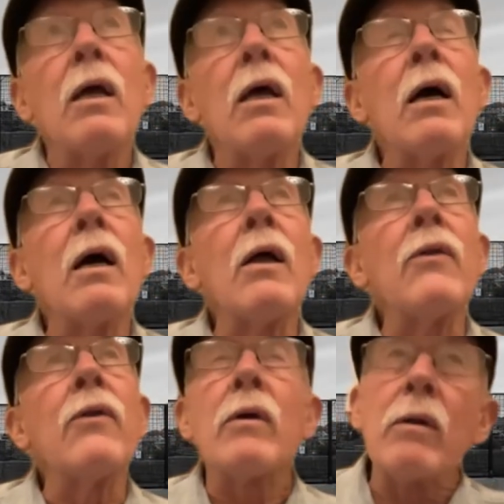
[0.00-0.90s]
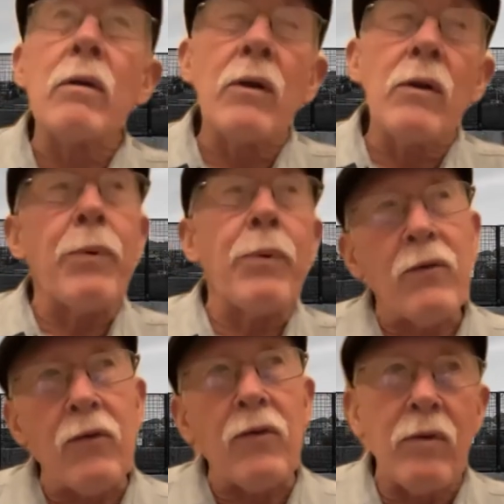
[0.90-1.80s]
and in the
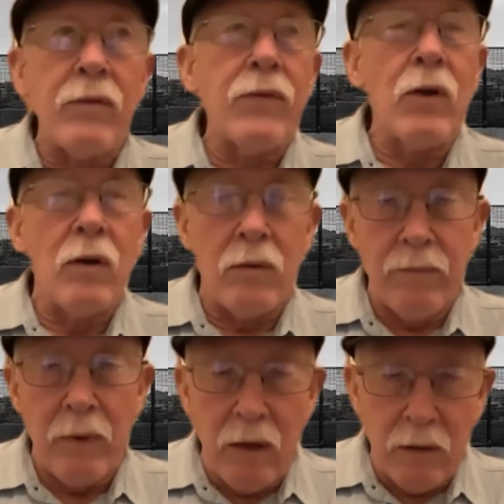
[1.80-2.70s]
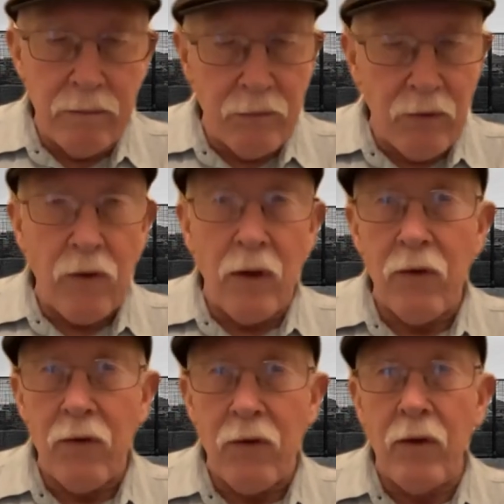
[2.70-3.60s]
process of you know our
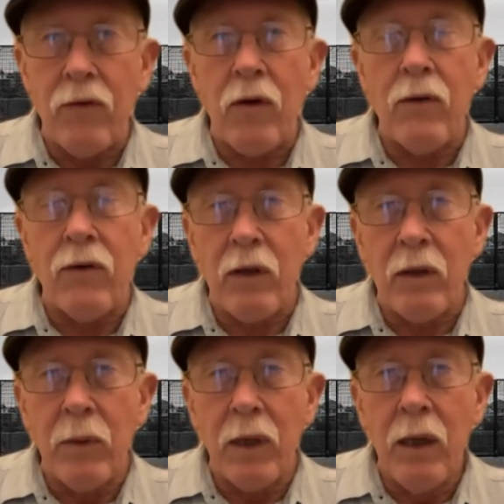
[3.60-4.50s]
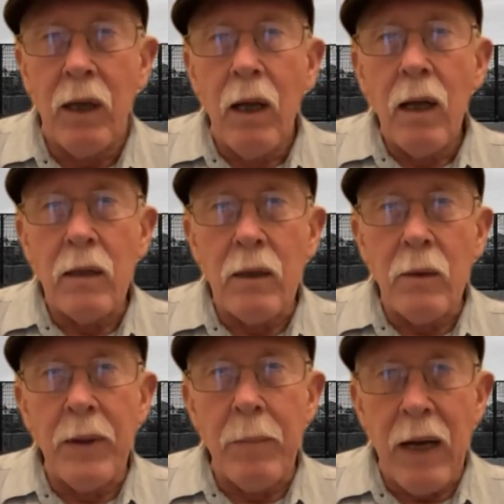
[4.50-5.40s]
discussions, he started telling me a
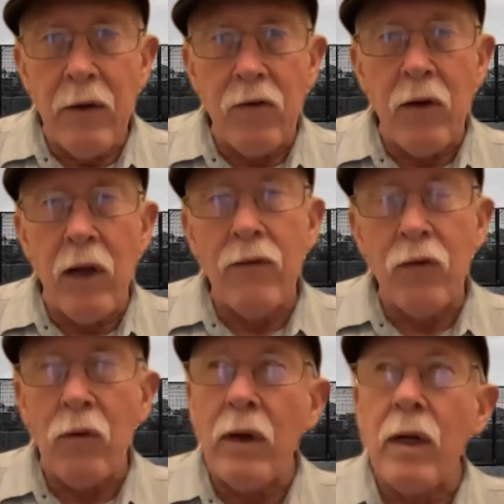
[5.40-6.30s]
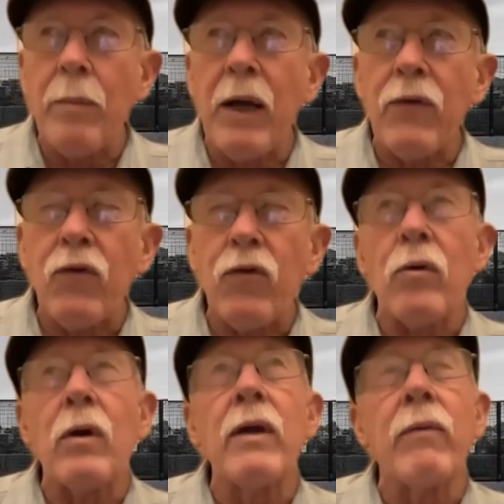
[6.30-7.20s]
little bit about his life story and about the
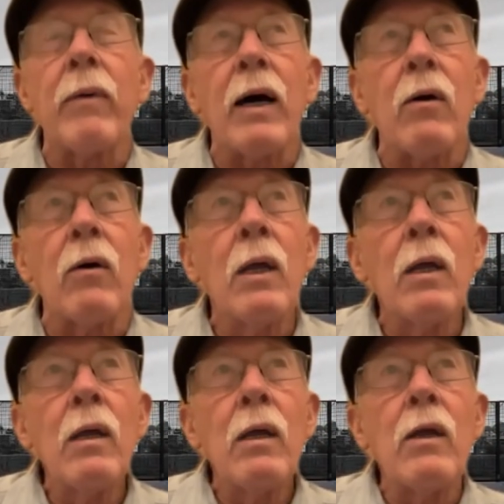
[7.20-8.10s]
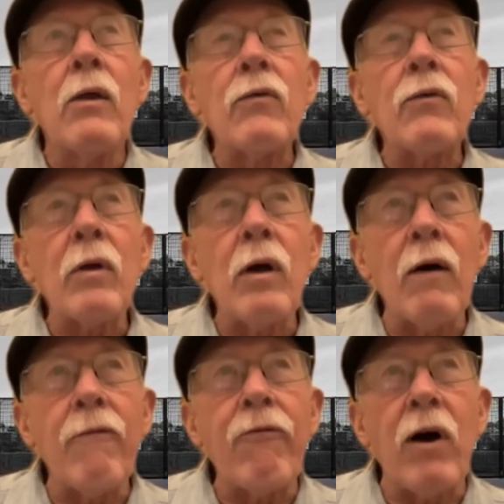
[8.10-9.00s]
story of how his
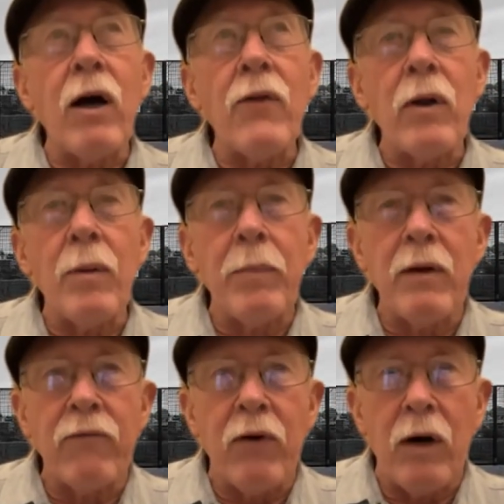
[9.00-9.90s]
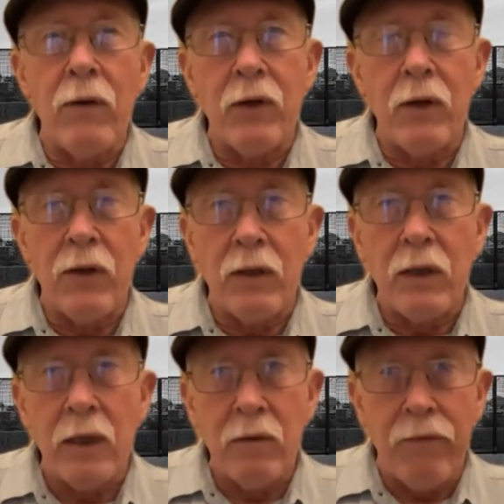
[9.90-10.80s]
uh, father had been involved in the
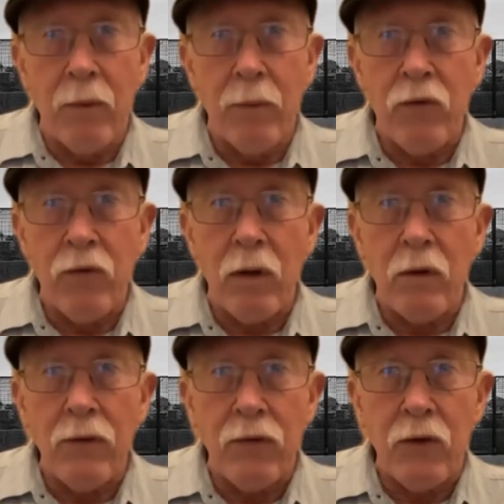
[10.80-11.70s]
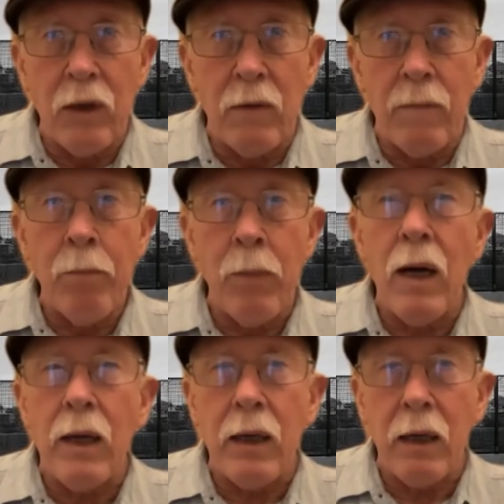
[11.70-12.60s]
land reform struggles in
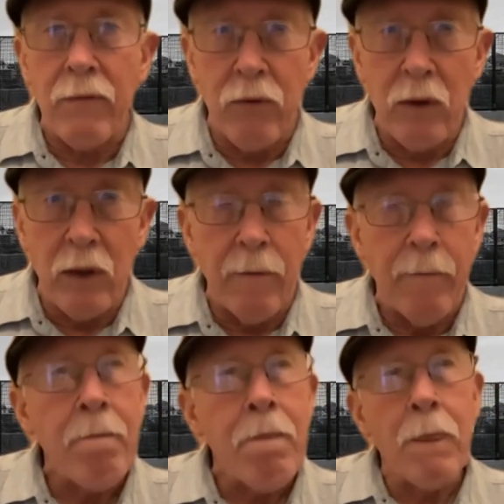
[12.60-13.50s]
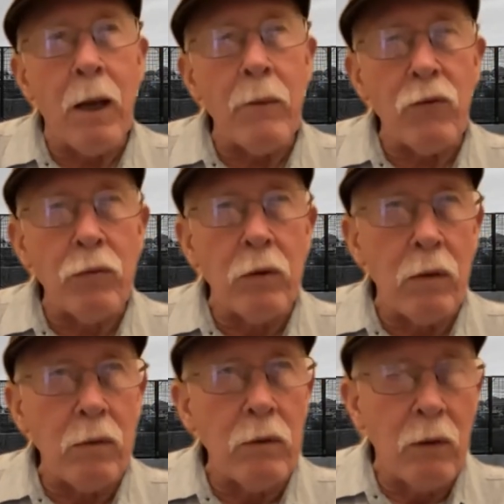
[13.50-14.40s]
Baja California, not too
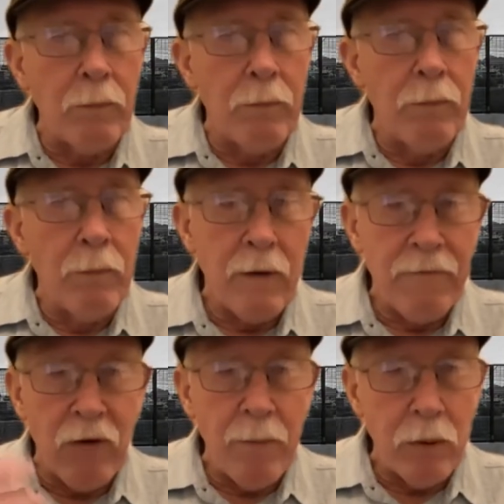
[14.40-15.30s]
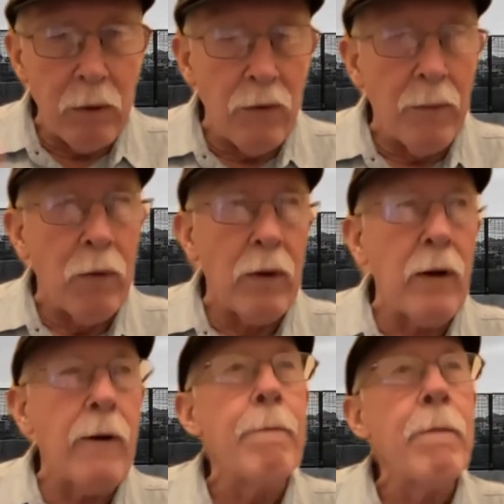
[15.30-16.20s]
long low, uh, far below the
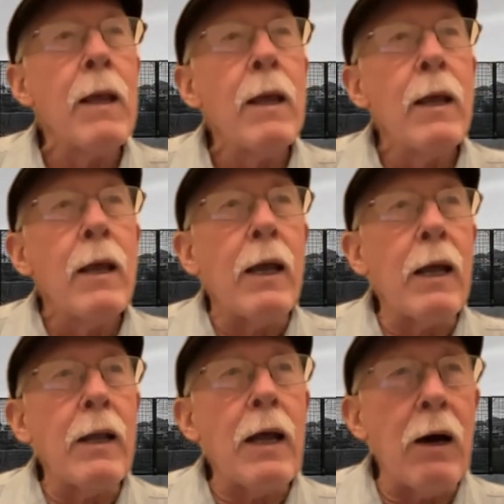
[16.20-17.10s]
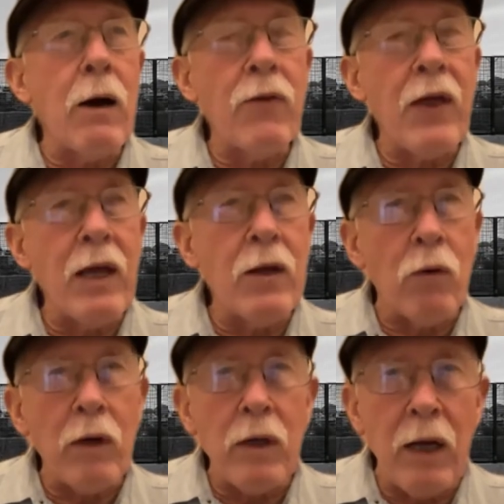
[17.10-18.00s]
border, and how they had
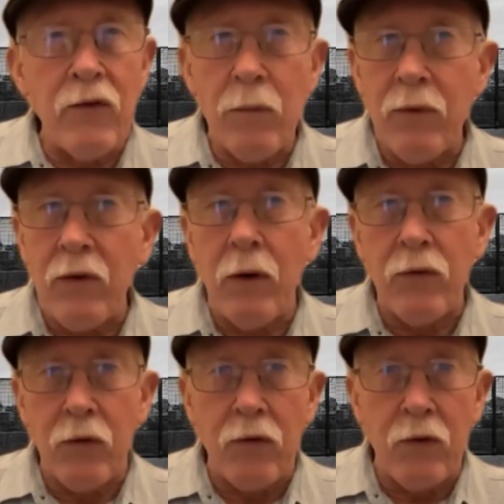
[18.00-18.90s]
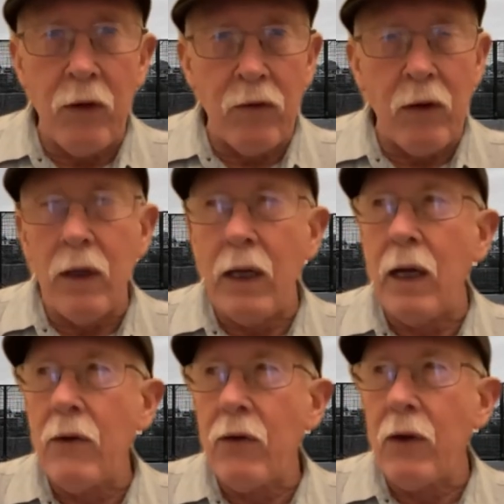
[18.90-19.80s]
organized themselves to seize the
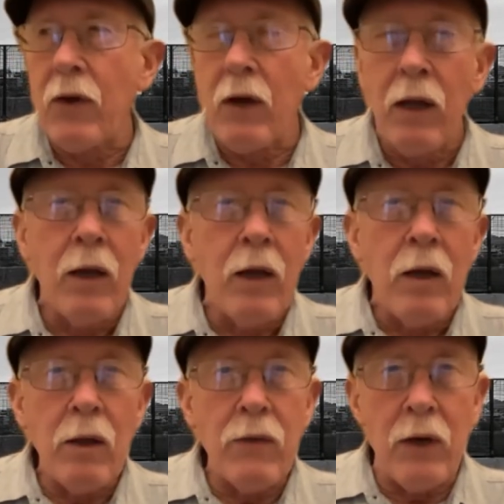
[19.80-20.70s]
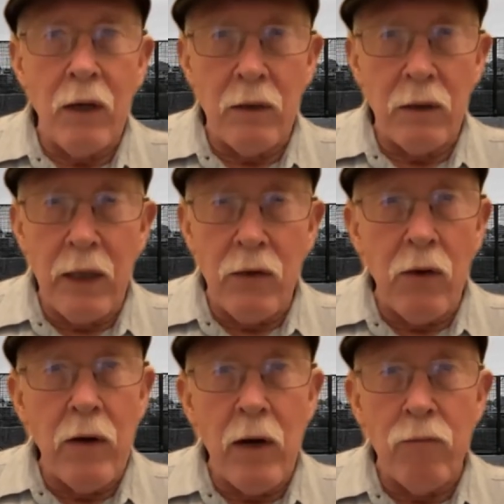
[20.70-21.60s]
land, and the the
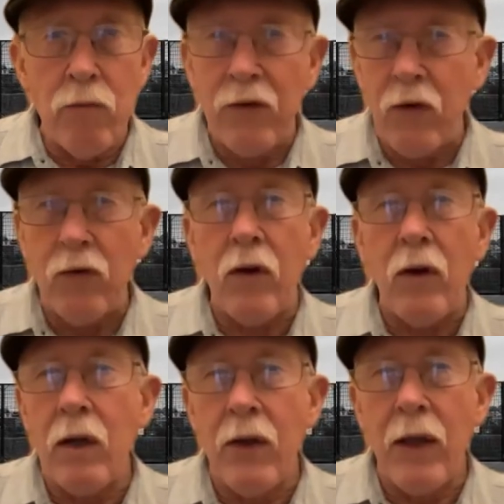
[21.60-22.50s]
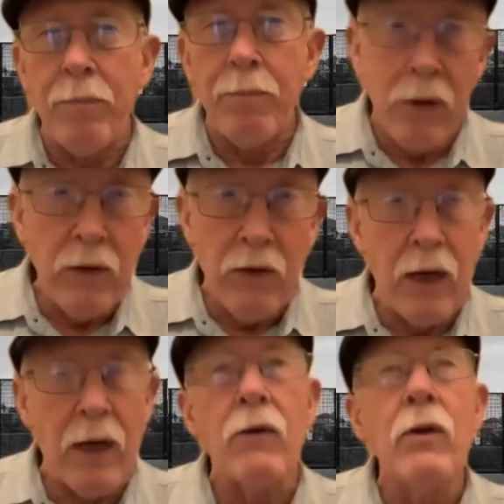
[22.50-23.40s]
landowner had resisted, and they burned
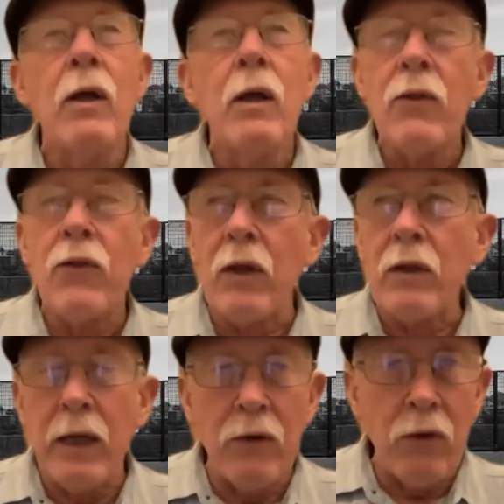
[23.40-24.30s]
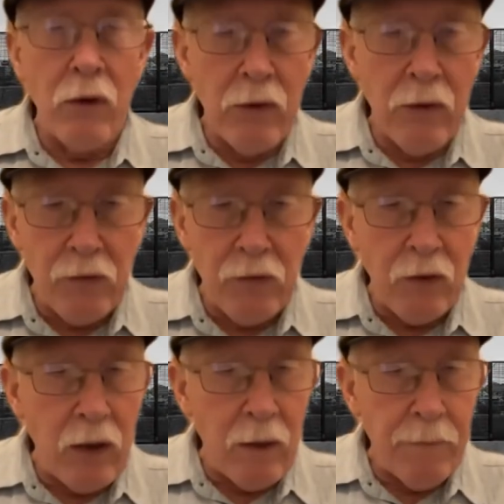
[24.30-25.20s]
down the landowner's
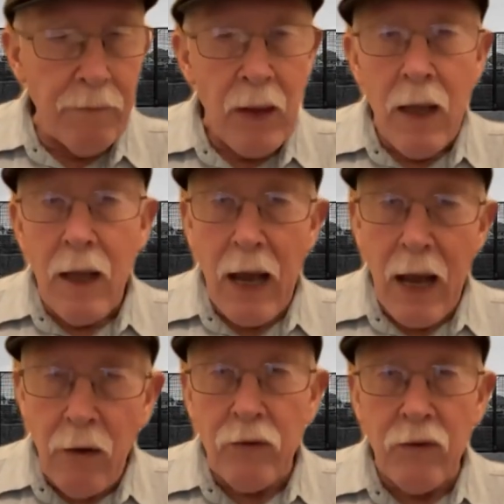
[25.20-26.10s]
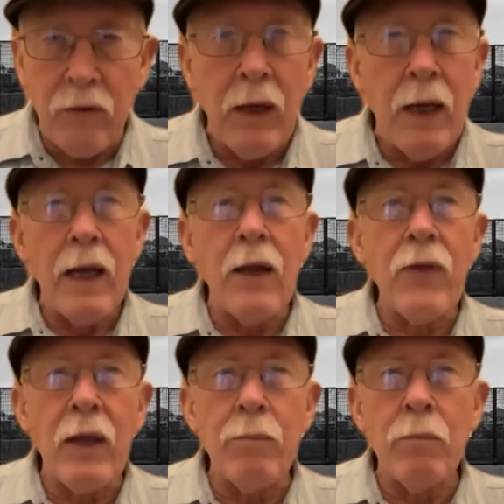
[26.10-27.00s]
um, house and they